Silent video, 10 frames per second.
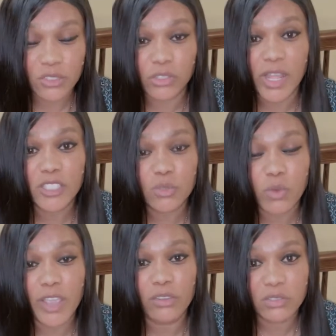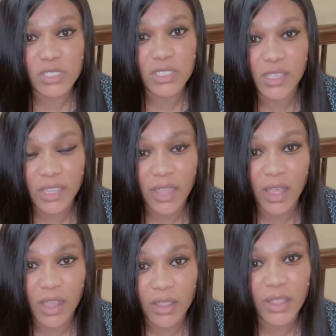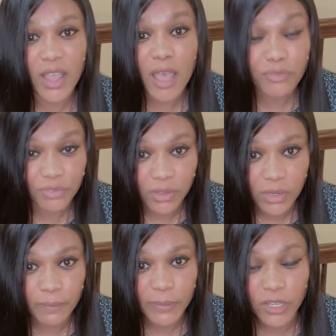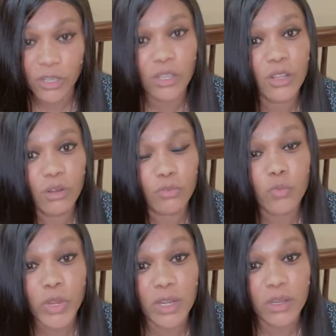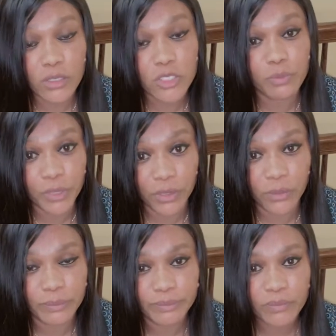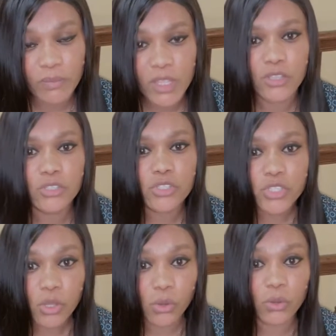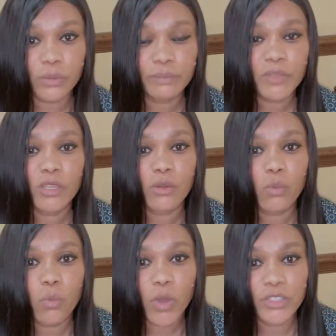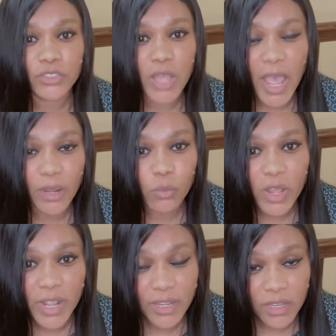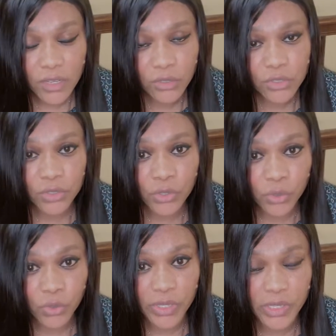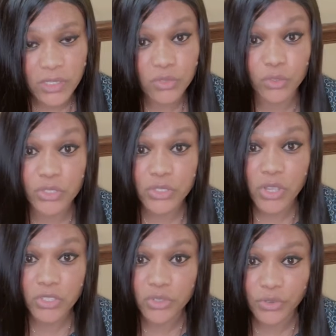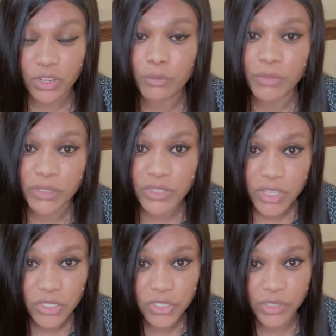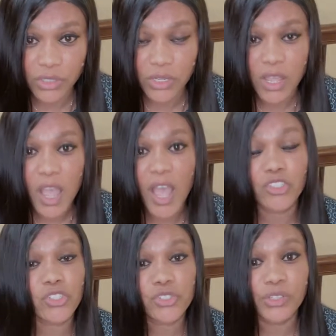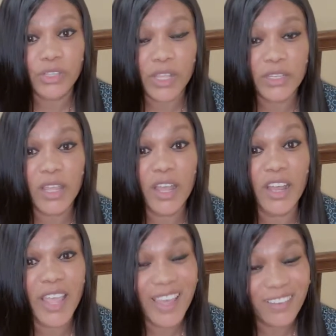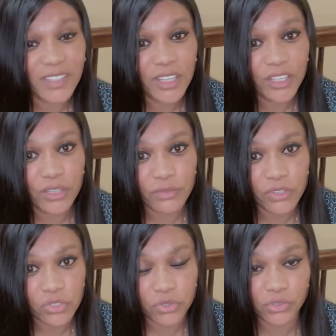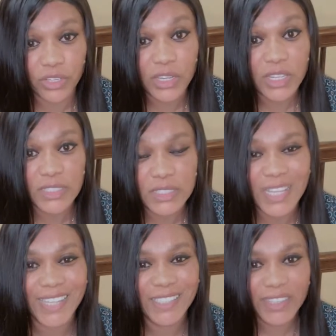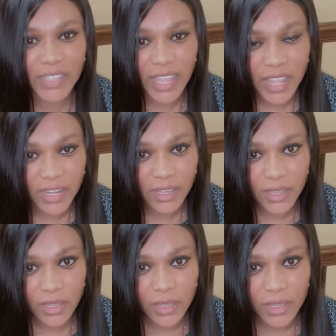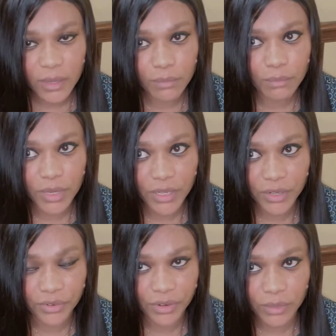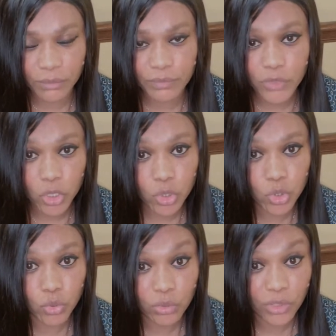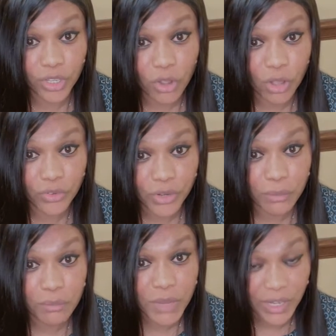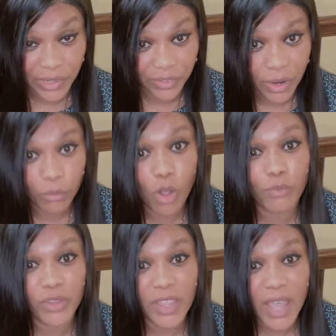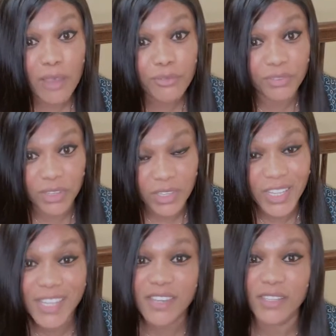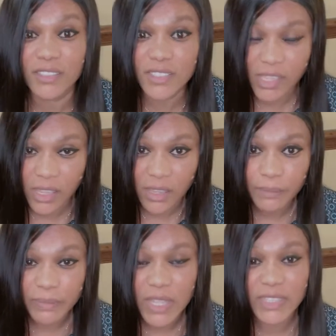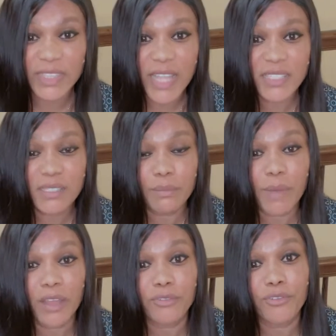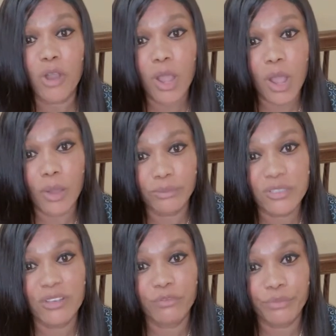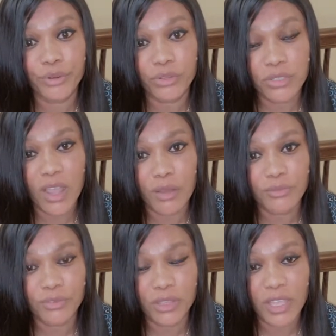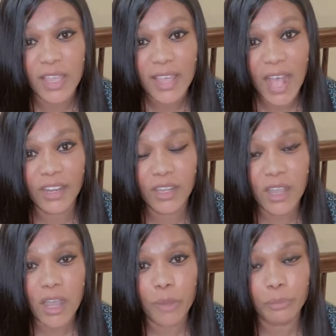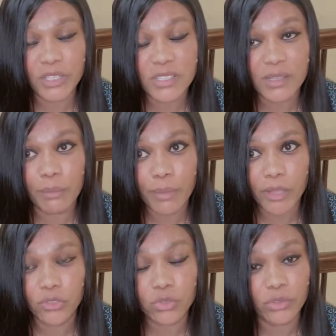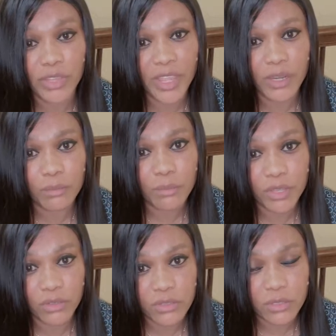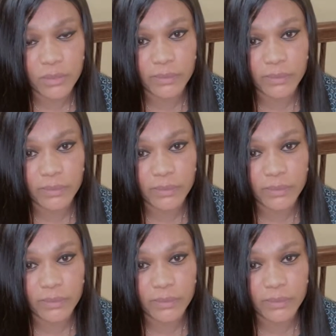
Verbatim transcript: So that's why you see uh, caffeine in a lot of weight loss pill. So what I, what I need you to know is research recommendation has shown that a healthy individual needs 30 milligram to 300 milligram of caffeine in a day. That's about four cups of brewed coffee. And a cup is about 230 meals.